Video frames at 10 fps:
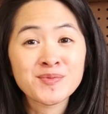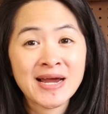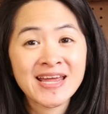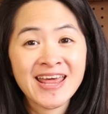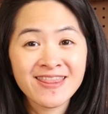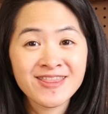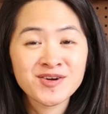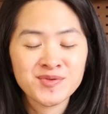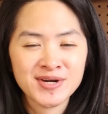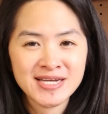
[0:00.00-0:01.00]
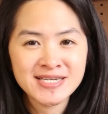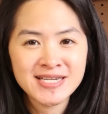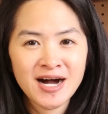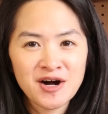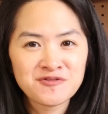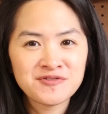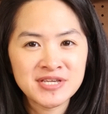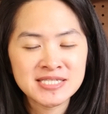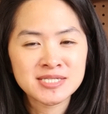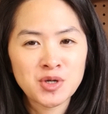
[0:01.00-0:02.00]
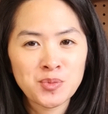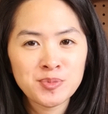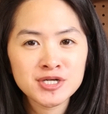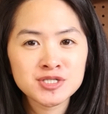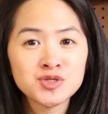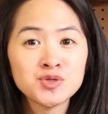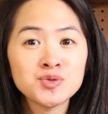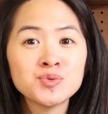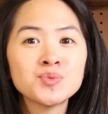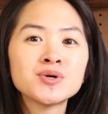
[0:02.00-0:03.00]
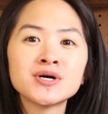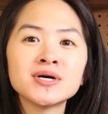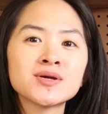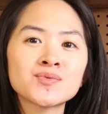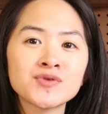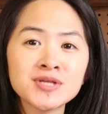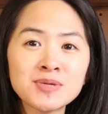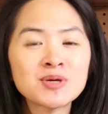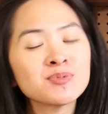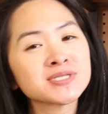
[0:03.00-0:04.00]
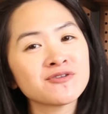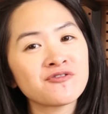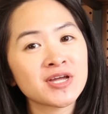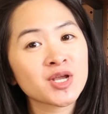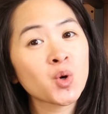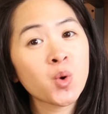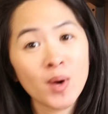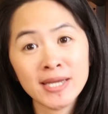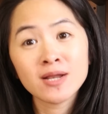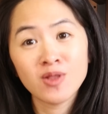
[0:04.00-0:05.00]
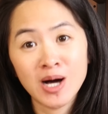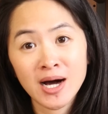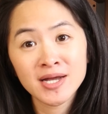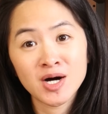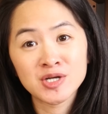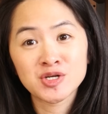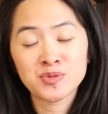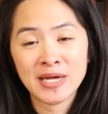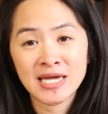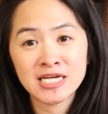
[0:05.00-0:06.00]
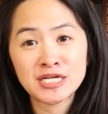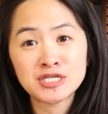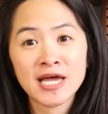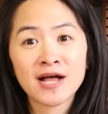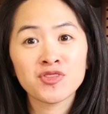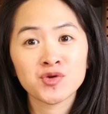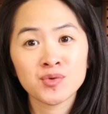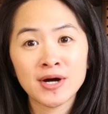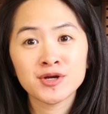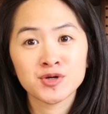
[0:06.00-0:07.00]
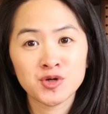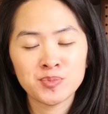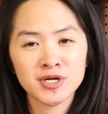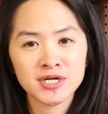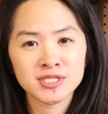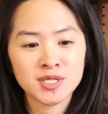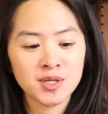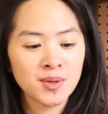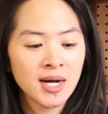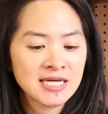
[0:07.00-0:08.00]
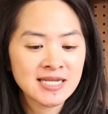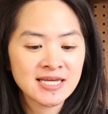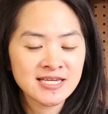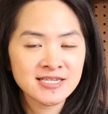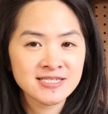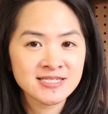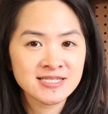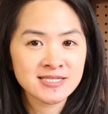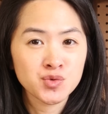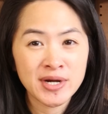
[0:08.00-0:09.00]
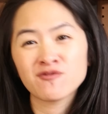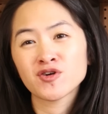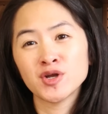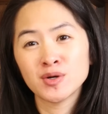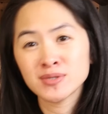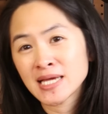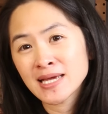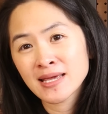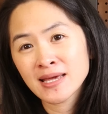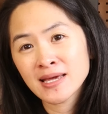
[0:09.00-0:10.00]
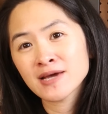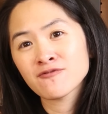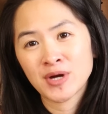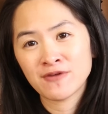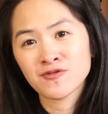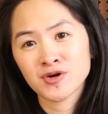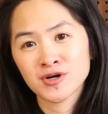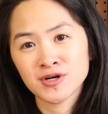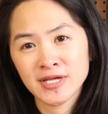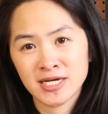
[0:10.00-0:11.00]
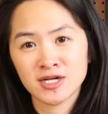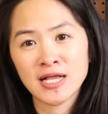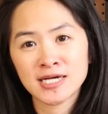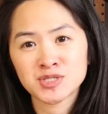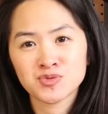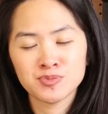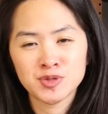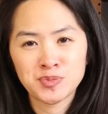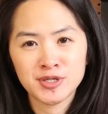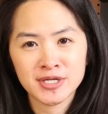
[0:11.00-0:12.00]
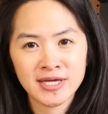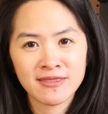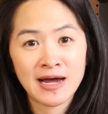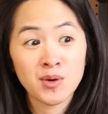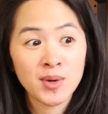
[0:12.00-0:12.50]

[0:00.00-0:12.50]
write in the grid of these notebooks, you would really be able to fit quite a lot on your page and throughout your notebook. So it is great for note-taking, great for like a classroom notebook in that